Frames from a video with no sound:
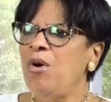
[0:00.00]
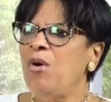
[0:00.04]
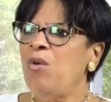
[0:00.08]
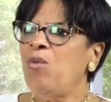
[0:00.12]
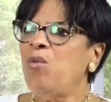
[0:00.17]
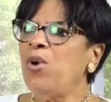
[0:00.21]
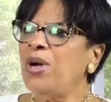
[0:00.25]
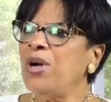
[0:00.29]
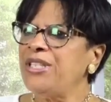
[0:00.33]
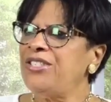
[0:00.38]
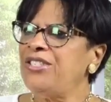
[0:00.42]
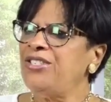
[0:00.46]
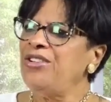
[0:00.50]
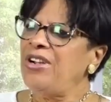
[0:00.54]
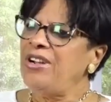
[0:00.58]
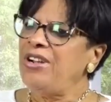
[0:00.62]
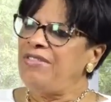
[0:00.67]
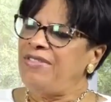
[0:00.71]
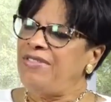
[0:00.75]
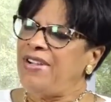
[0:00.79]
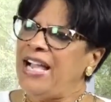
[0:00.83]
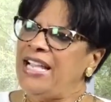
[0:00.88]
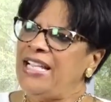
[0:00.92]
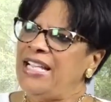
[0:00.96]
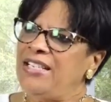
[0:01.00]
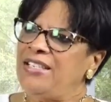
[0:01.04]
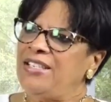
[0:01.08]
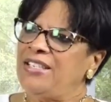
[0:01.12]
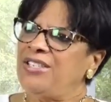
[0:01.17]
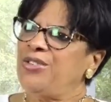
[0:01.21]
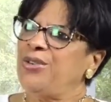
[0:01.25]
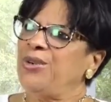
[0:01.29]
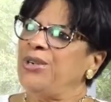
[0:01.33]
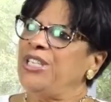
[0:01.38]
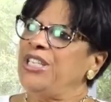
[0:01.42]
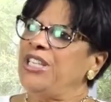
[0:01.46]
What's your advice
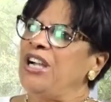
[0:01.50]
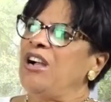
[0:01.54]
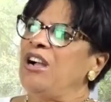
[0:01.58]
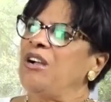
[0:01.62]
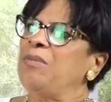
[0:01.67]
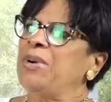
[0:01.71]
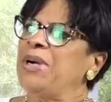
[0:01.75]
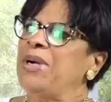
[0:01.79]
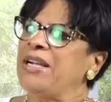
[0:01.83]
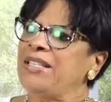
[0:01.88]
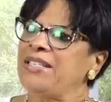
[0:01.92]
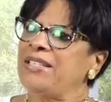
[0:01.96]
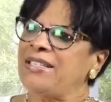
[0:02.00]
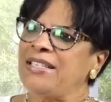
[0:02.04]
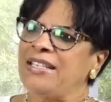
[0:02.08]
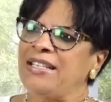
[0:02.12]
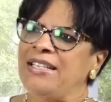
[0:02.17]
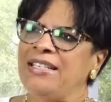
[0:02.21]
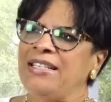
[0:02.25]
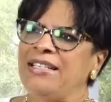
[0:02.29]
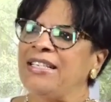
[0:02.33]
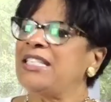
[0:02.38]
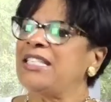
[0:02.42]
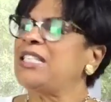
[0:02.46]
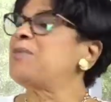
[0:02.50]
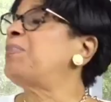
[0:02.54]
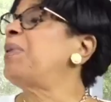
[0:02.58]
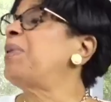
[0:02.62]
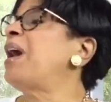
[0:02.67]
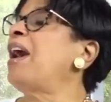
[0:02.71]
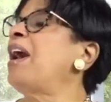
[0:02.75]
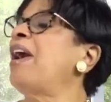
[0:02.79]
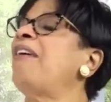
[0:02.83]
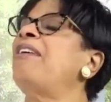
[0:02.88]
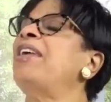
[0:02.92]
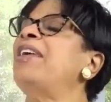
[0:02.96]
to a young person
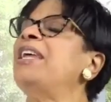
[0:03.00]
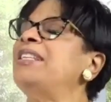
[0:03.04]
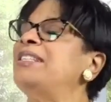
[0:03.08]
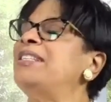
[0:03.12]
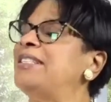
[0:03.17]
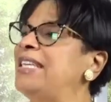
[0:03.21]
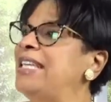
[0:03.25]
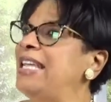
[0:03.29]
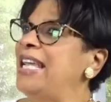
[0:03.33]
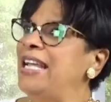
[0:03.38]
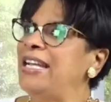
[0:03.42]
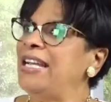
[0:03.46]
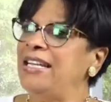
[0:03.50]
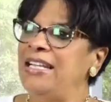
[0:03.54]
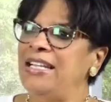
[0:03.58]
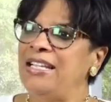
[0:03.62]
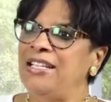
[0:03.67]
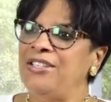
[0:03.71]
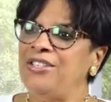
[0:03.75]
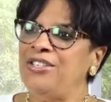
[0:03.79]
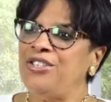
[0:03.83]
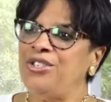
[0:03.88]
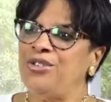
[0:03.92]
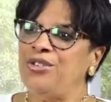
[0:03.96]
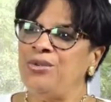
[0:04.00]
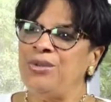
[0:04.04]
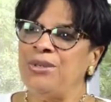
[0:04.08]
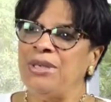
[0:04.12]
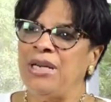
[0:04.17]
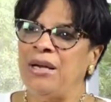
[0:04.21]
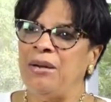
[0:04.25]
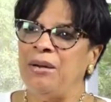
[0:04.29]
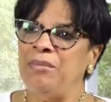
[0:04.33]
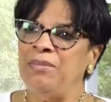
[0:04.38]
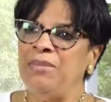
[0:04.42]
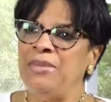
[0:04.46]
aspiring to get into
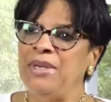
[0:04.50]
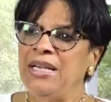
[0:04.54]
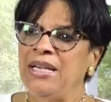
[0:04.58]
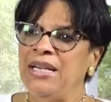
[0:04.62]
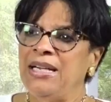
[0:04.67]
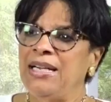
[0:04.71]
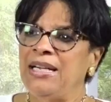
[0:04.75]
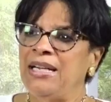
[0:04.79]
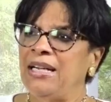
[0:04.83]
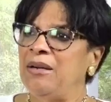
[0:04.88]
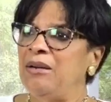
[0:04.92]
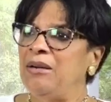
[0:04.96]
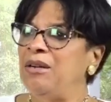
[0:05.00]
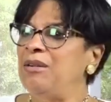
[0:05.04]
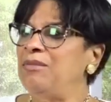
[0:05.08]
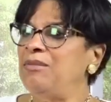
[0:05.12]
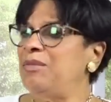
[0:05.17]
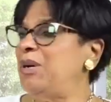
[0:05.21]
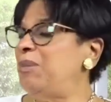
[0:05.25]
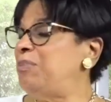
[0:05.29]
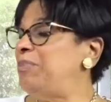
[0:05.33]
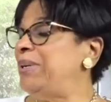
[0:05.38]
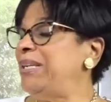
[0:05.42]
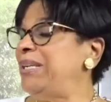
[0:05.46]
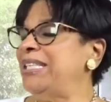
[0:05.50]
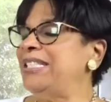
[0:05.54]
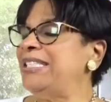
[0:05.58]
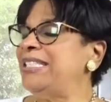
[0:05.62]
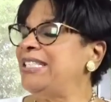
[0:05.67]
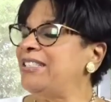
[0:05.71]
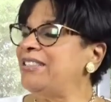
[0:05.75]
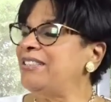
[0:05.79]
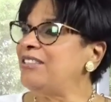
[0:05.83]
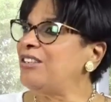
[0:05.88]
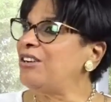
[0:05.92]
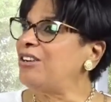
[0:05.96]
a
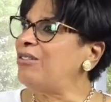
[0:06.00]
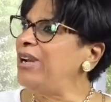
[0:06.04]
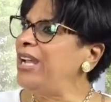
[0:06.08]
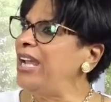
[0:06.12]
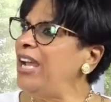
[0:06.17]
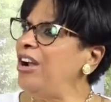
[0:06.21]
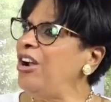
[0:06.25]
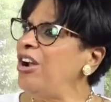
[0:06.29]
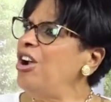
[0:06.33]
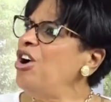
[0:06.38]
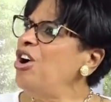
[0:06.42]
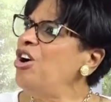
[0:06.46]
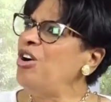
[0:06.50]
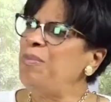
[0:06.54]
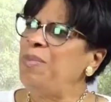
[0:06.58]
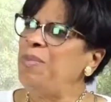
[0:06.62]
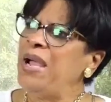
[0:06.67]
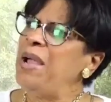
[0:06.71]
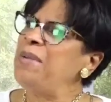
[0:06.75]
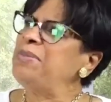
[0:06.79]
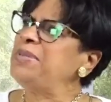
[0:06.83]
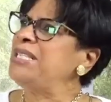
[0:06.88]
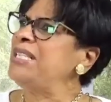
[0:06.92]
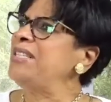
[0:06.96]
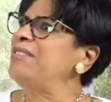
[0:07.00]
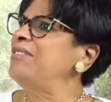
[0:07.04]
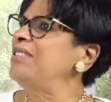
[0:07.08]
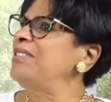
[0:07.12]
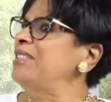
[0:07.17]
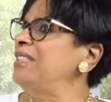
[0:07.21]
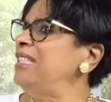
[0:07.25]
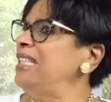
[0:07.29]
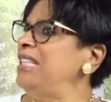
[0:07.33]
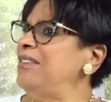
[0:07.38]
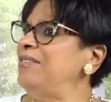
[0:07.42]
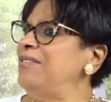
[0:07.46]
political career, or perhaps
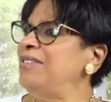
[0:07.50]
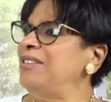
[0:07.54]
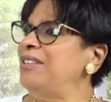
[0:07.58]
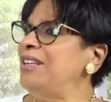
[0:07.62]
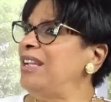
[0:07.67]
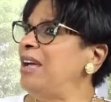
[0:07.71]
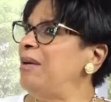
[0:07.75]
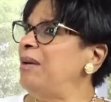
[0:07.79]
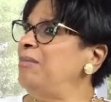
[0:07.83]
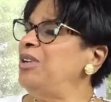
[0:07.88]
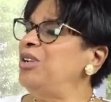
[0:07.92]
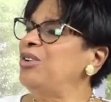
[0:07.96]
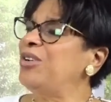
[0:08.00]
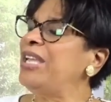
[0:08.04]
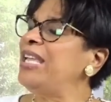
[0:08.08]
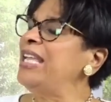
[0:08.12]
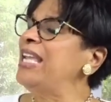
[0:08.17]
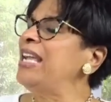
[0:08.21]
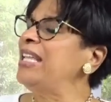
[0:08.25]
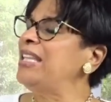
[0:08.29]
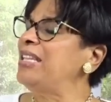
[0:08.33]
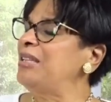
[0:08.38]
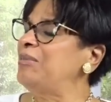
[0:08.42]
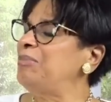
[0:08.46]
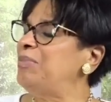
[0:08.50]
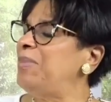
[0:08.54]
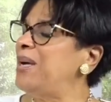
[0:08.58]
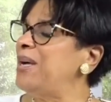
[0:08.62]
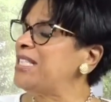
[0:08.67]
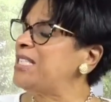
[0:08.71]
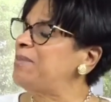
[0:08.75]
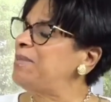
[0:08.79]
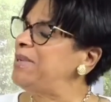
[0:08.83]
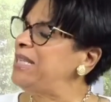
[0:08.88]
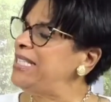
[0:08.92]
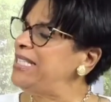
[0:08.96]
even looking at the
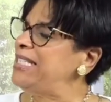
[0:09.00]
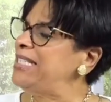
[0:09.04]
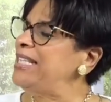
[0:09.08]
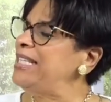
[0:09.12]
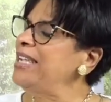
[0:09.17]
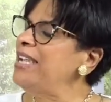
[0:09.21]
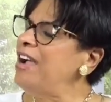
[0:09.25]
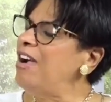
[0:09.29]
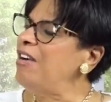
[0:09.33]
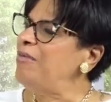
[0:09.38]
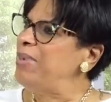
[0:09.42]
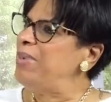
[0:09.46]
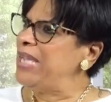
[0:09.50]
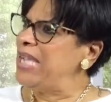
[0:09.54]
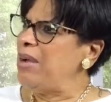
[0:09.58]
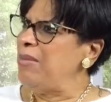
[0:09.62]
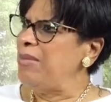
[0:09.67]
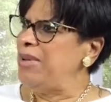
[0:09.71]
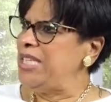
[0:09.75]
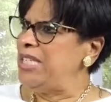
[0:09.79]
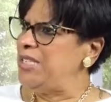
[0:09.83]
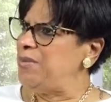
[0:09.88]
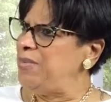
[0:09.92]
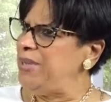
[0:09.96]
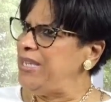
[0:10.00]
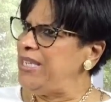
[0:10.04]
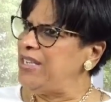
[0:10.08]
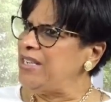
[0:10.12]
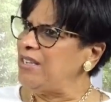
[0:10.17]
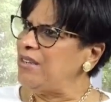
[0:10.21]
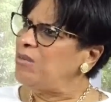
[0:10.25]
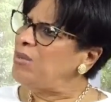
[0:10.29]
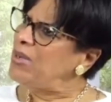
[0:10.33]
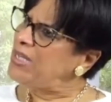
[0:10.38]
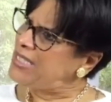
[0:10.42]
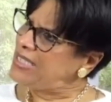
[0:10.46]
possibility of becoming
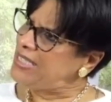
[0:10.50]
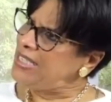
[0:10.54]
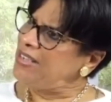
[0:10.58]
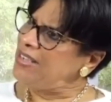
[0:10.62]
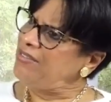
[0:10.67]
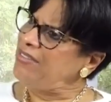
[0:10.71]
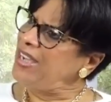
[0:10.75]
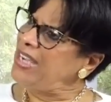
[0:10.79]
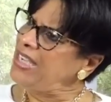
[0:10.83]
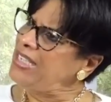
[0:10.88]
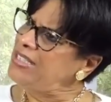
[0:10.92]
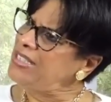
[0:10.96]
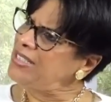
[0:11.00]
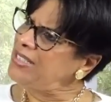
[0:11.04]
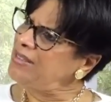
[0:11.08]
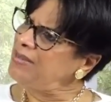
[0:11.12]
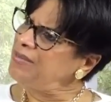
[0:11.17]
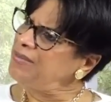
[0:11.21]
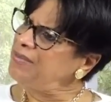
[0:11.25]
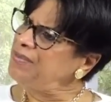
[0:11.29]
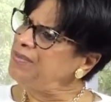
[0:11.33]
Speaker? What's the advice?